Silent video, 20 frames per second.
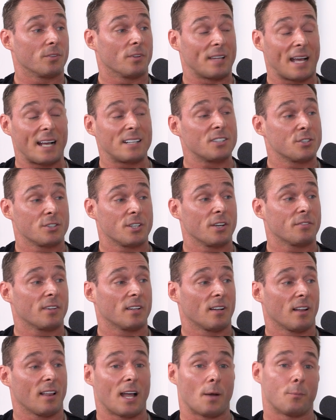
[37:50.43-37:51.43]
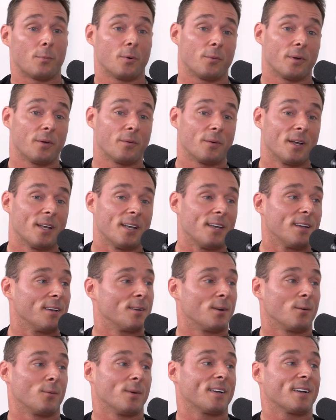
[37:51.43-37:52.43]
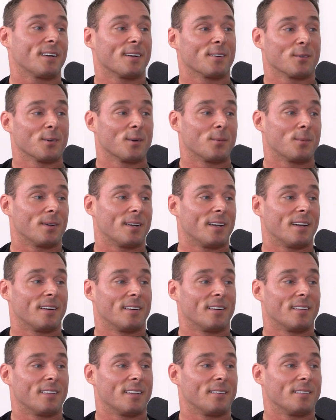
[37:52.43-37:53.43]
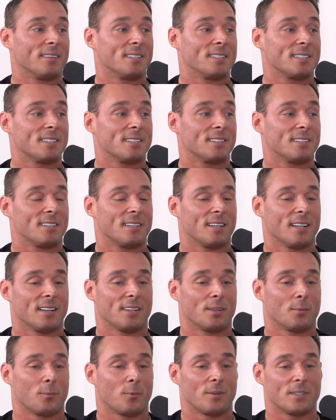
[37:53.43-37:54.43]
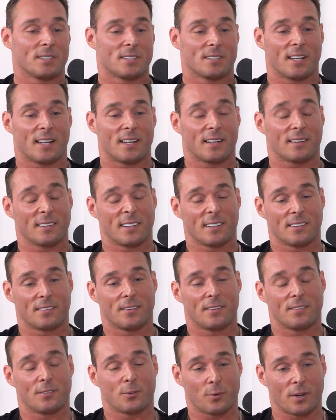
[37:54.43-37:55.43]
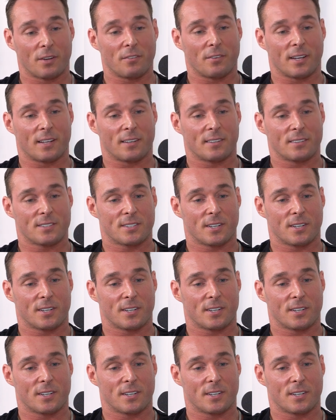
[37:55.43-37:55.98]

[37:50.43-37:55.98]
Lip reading: So that shifted a lot, but we kind of grew up in an era that was a little more aesthetically driven.